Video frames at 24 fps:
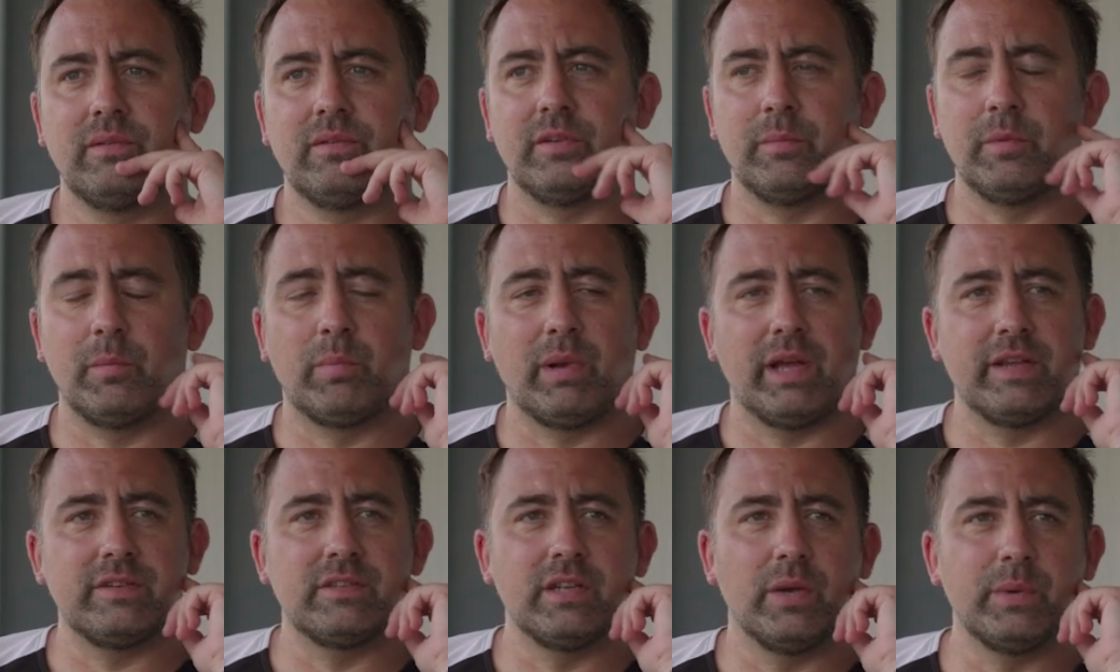some of the
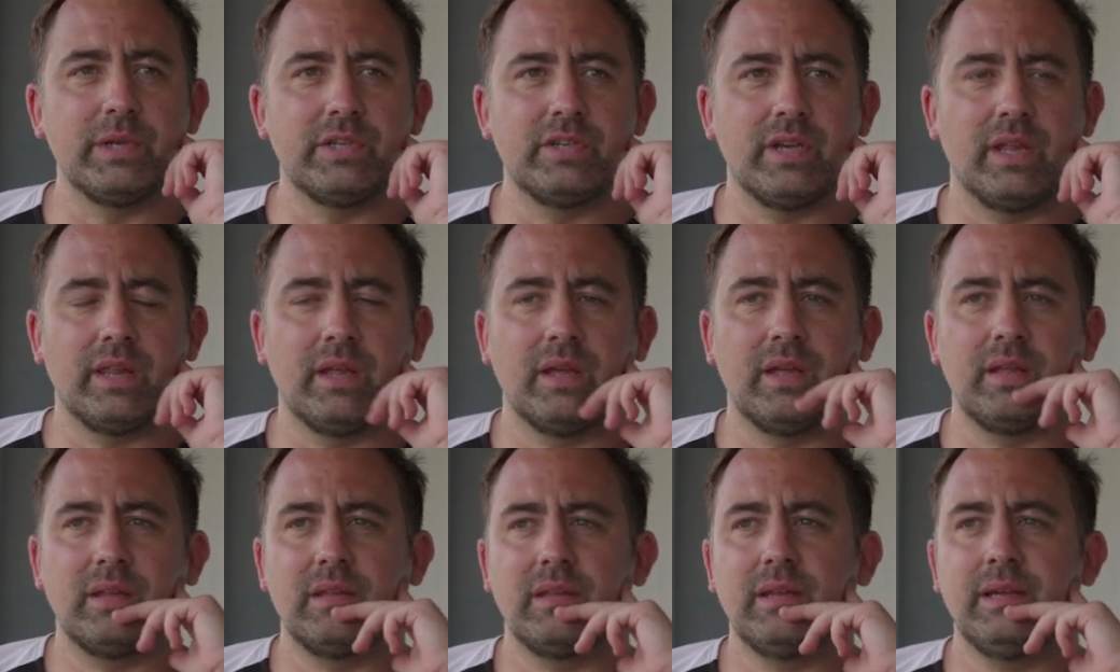players know each other.
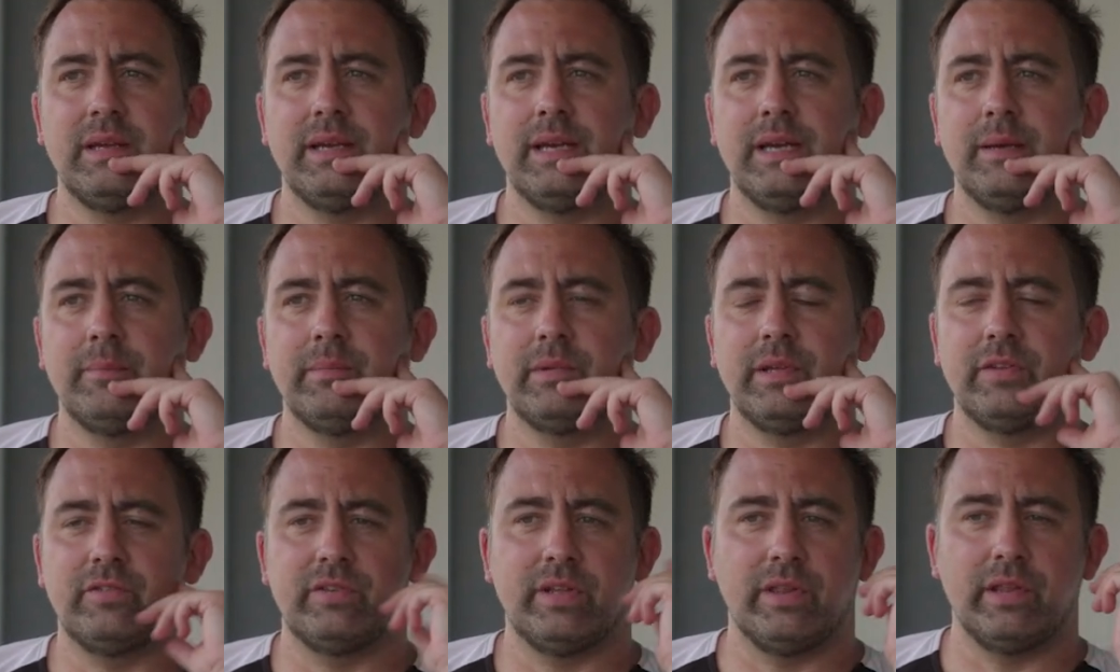
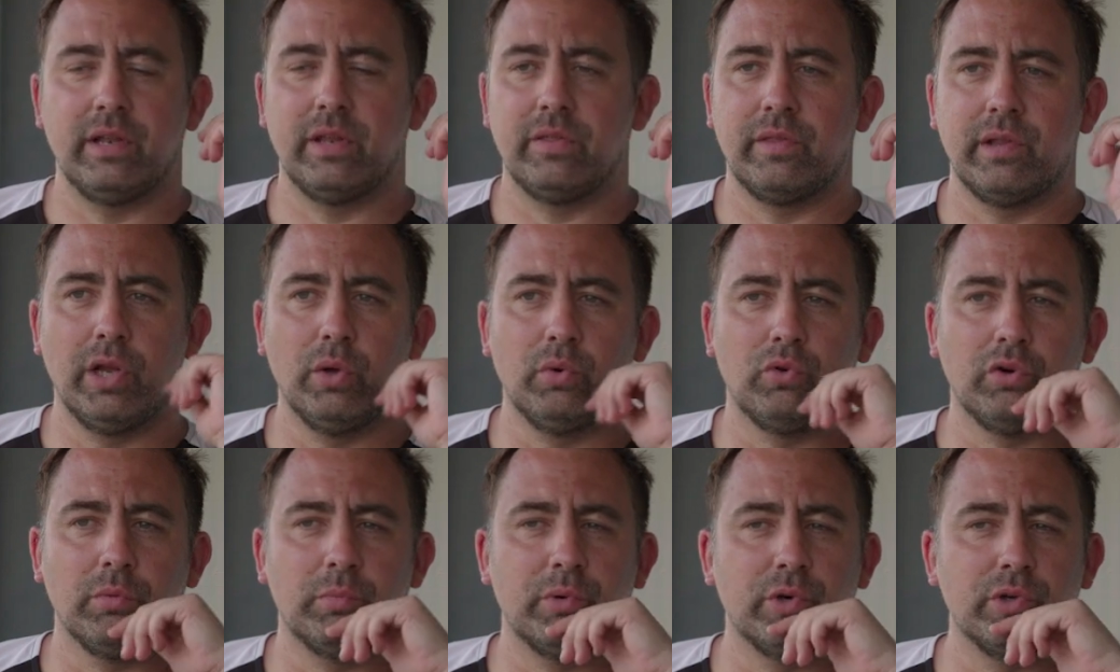So the
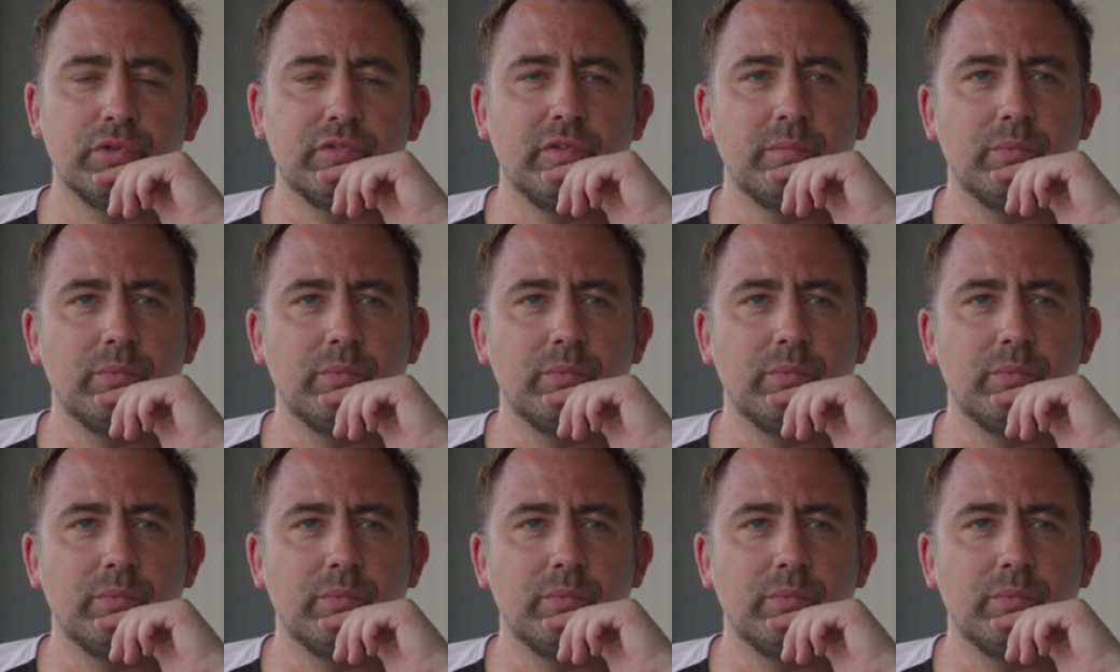local boys we